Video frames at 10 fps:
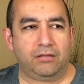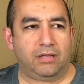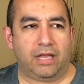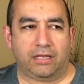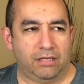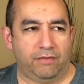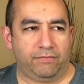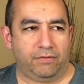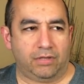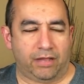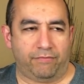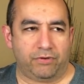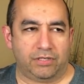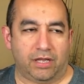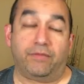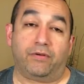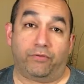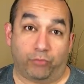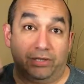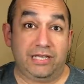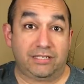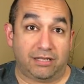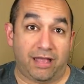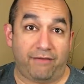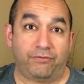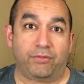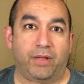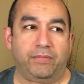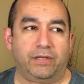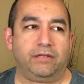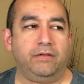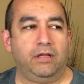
like like for or released live for the public.